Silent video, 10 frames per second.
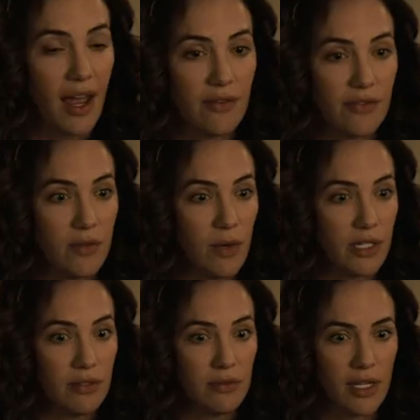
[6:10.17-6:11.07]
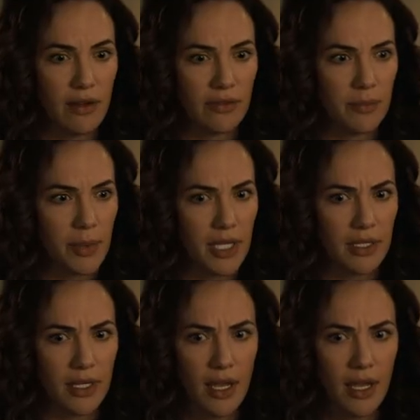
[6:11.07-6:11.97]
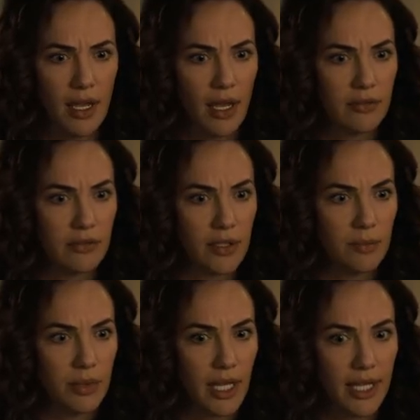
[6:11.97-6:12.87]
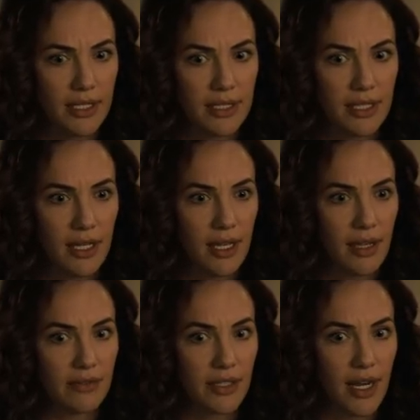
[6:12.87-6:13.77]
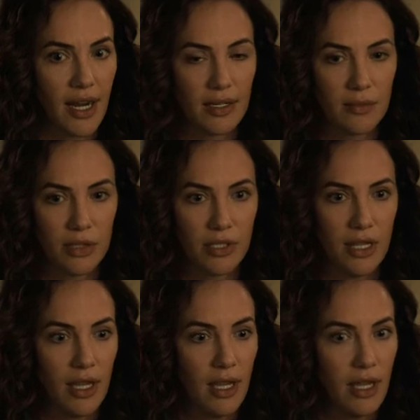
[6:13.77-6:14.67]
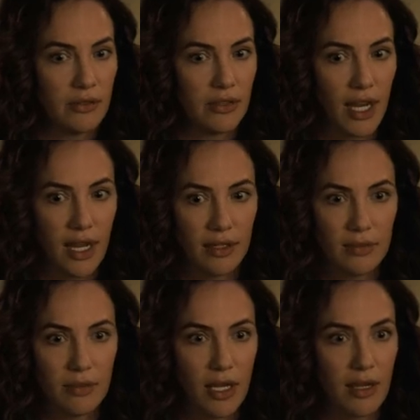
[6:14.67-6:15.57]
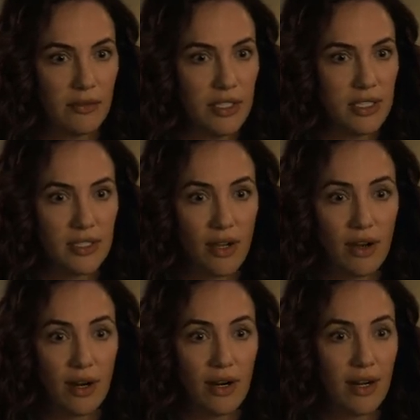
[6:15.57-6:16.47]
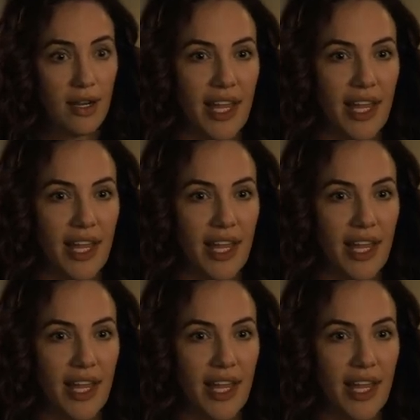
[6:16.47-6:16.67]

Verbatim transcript: everyone who's ever been, every plant, every animal, every atom, every star.